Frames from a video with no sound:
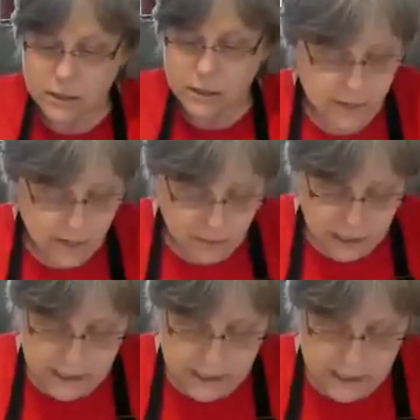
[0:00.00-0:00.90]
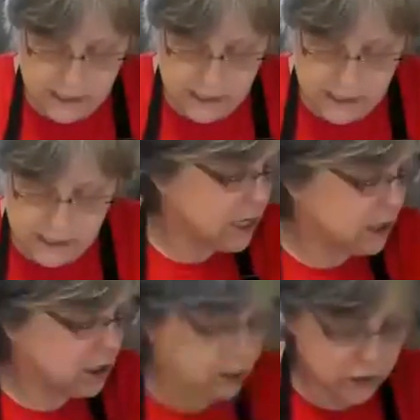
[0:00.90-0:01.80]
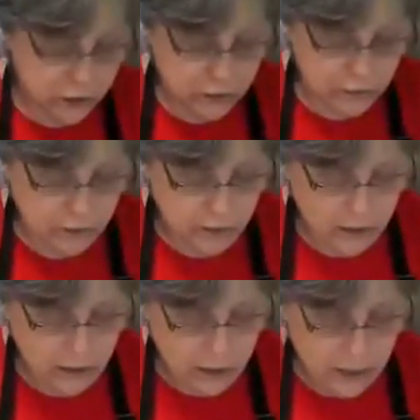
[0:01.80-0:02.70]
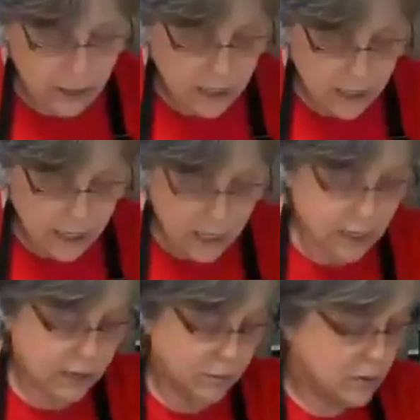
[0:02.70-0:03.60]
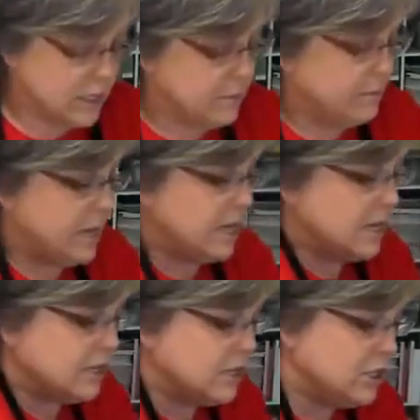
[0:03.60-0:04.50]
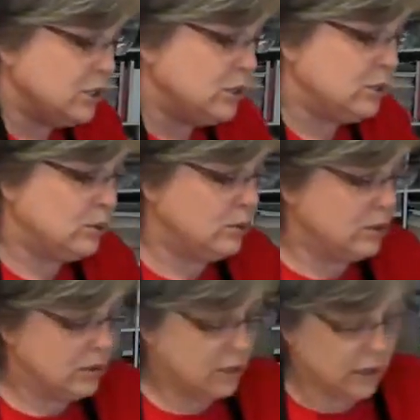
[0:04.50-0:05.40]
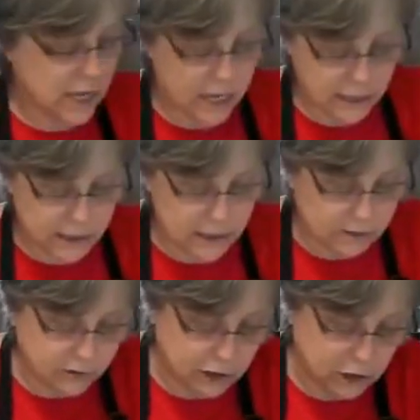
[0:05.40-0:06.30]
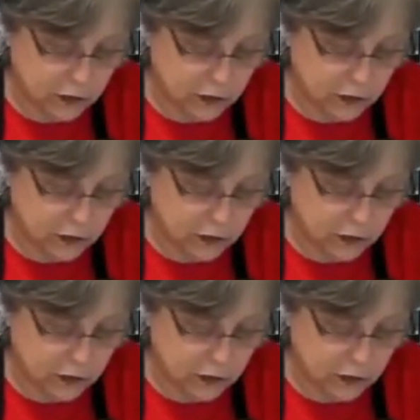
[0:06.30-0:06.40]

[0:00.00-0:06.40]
Then I'm going to hot glue, and I'm going to make 2 lines of glue.